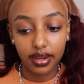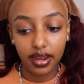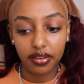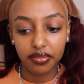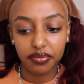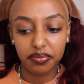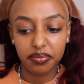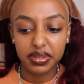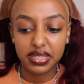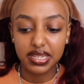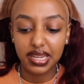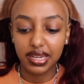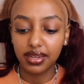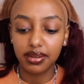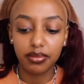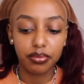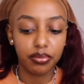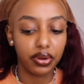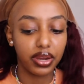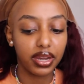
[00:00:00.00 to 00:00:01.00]
I've been taking a
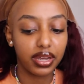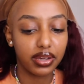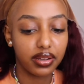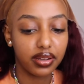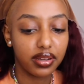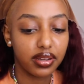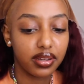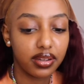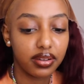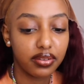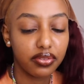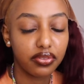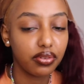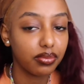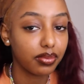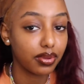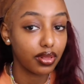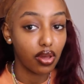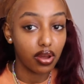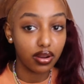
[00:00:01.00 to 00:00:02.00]
break from
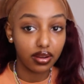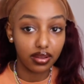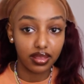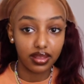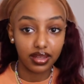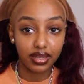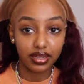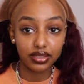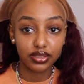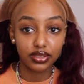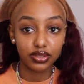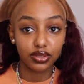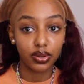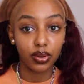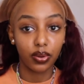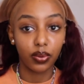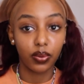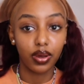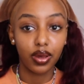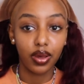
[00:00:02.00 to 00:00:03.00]
a lot of things,
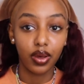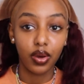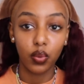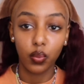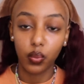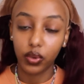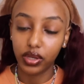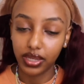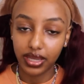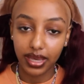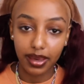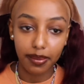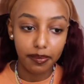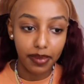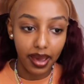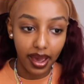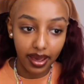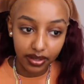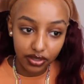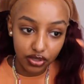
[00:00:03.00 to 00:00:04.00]
so when you get
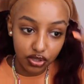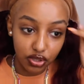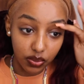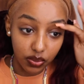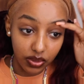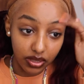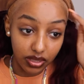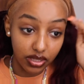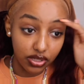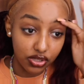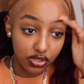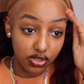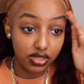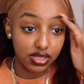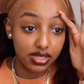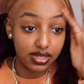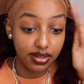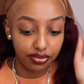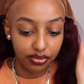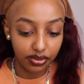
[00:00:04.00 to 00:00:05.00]
back it, it's
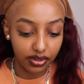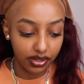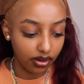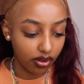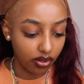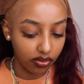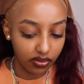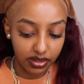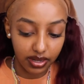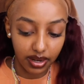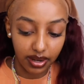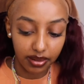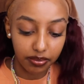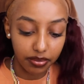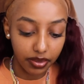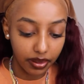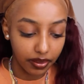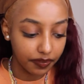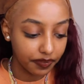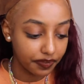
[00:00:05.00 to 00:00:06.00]
just different all the time,
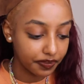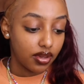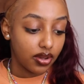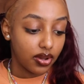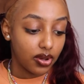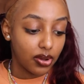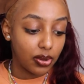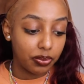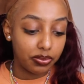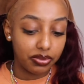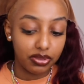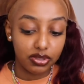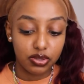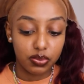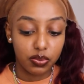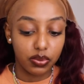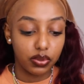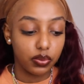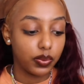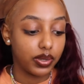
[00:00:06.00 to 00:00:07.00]
but I hope this
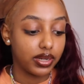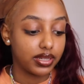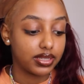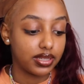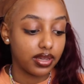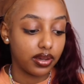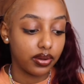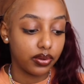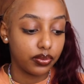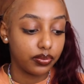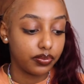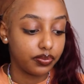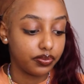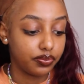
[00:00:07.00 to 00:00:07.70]
one works out.